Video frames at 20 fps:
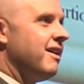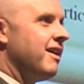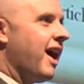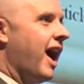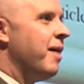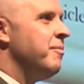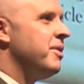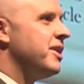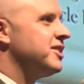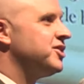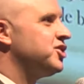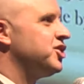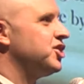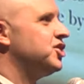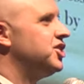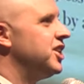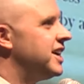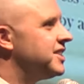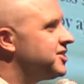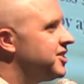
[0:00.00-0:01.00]
I'm going to
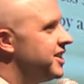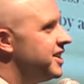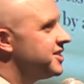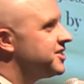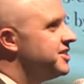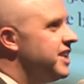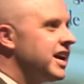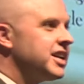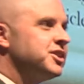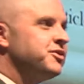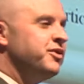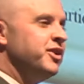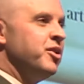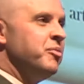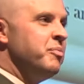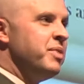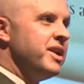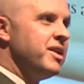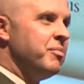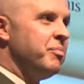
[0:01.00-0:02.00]
suggest that his next
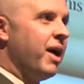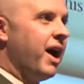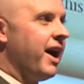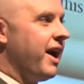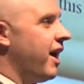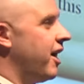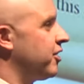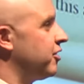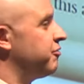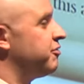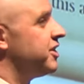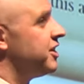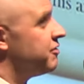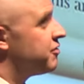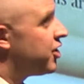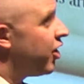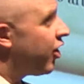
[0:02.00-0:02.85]
film be a biography of